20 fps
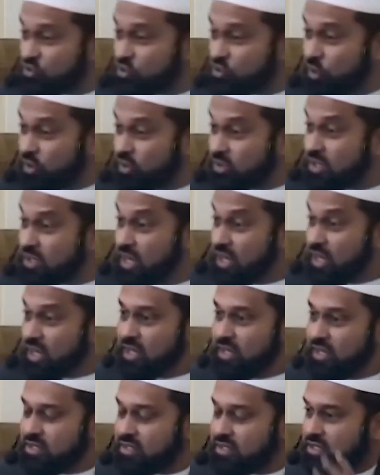is short,
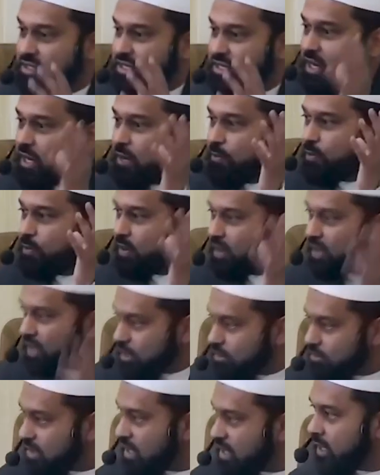it is deep
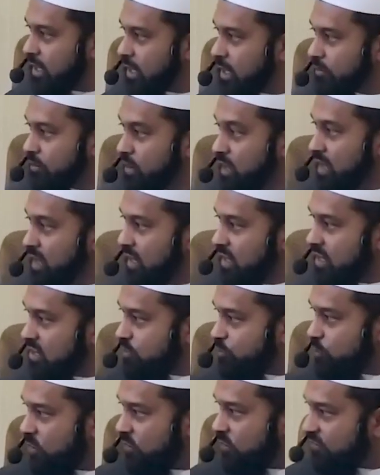in meaning, it
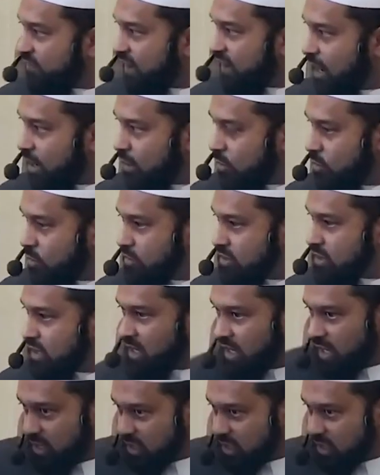is profound